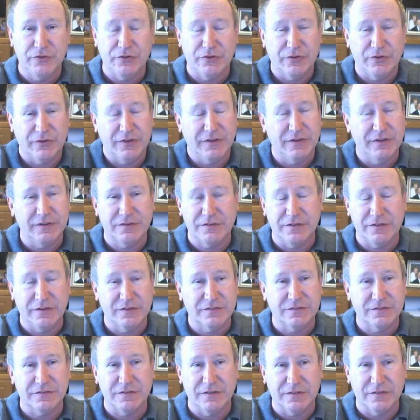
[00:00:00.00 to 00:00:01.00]

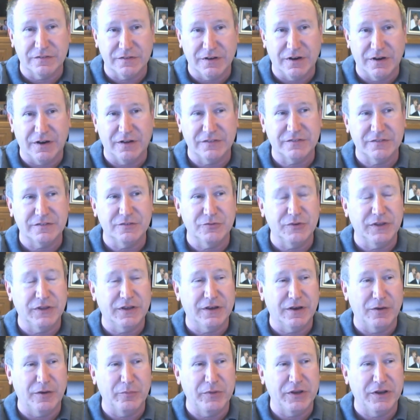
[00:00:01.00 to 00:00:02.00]
it's constantly
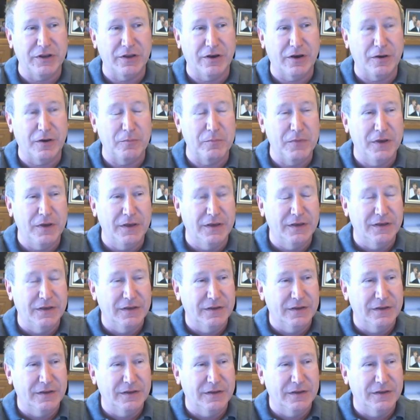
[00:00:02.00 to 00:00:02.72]
coming up,